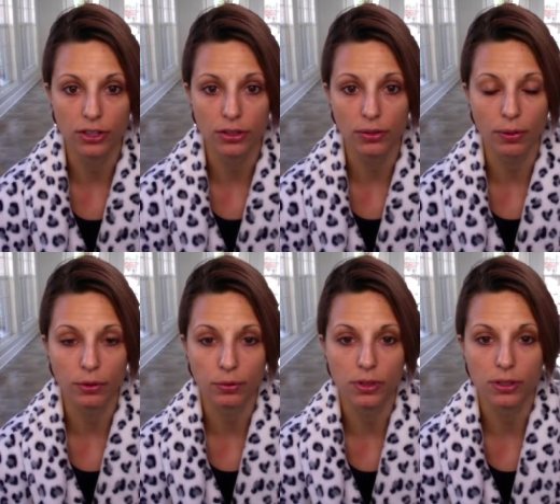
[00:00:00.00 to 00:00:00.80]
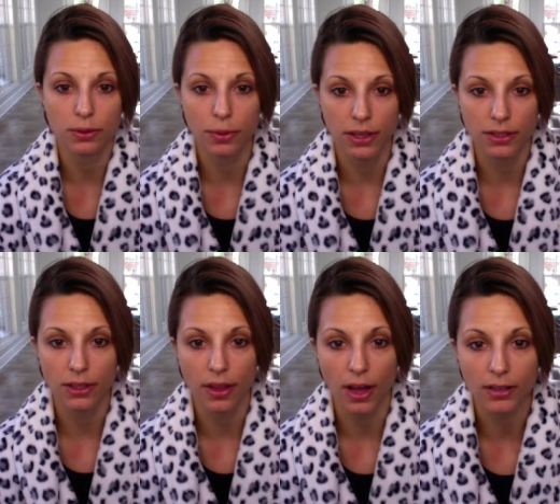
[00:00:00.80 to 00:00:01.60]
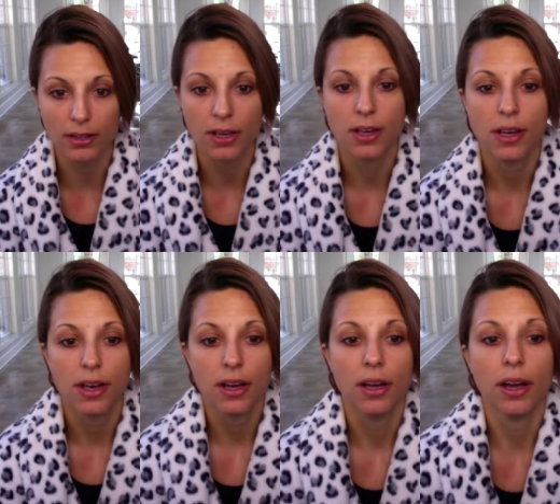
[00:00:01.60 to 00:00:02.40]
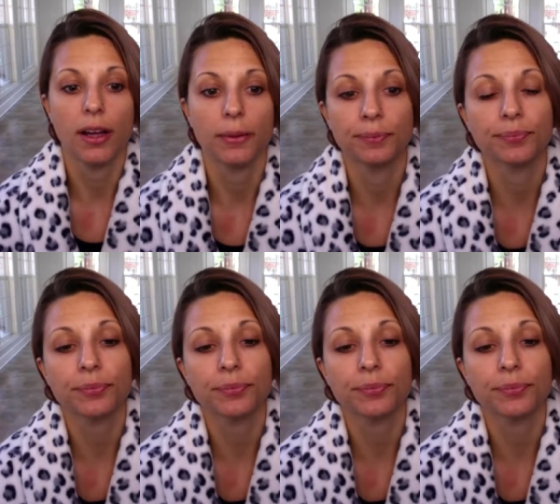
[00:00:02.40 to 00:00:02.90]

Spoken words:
So I was really surprised at that.